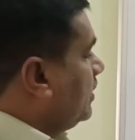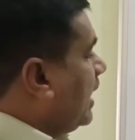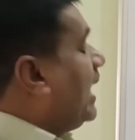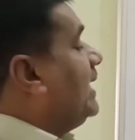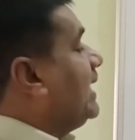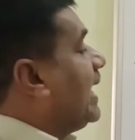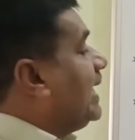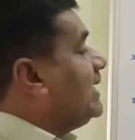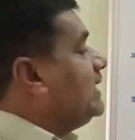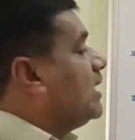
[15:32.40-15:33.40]
and
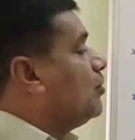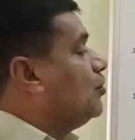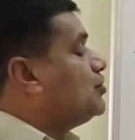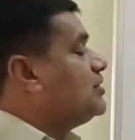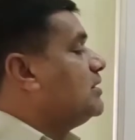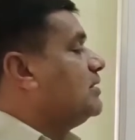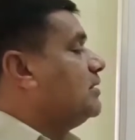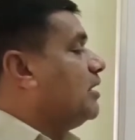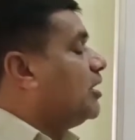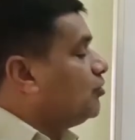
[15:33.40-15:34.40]
Air India goes
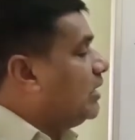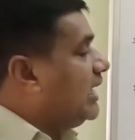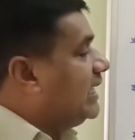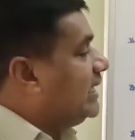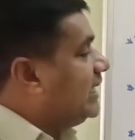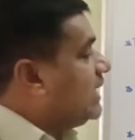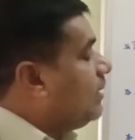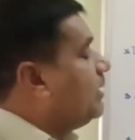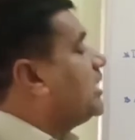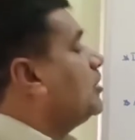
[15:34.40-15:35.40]
not only in
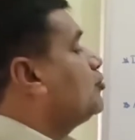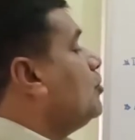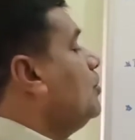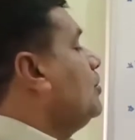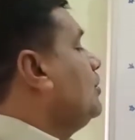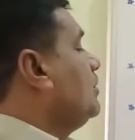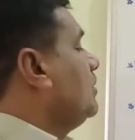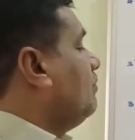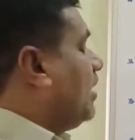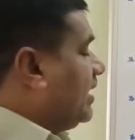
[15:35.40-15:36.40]
India but also
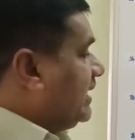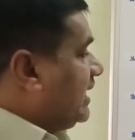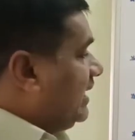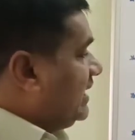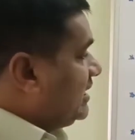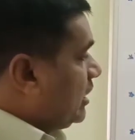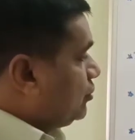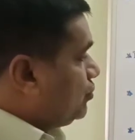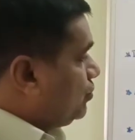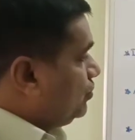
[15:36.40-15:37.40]
foreign countries
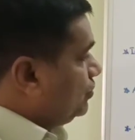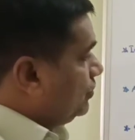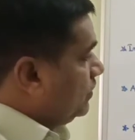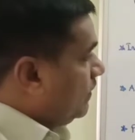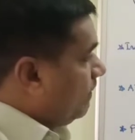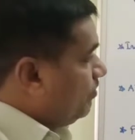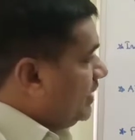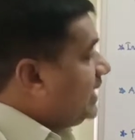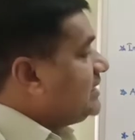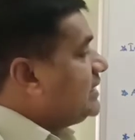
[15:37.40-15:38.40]
also.
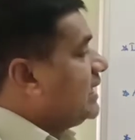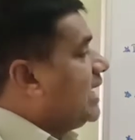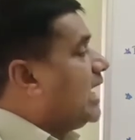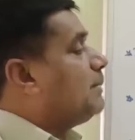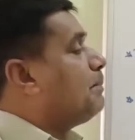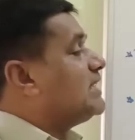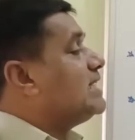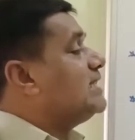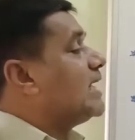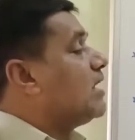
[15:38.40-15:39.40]
Next, at
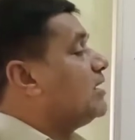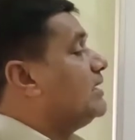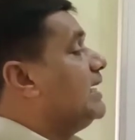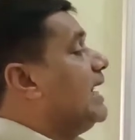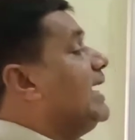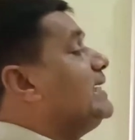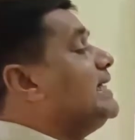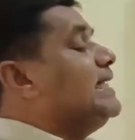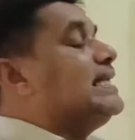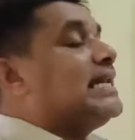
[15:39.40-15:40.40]
present there are
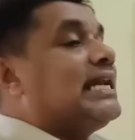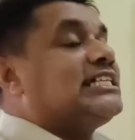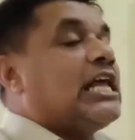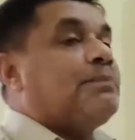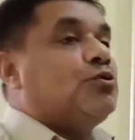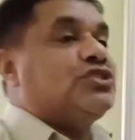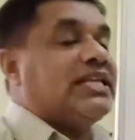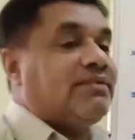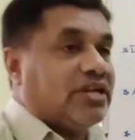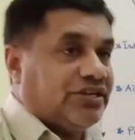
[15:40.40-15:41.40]
19 international airports
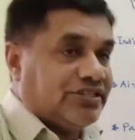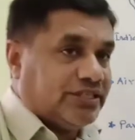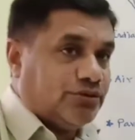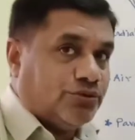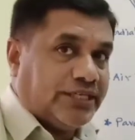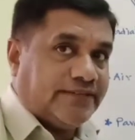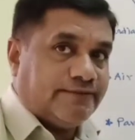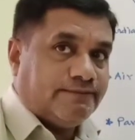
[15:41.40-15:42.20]
in our country. Note it.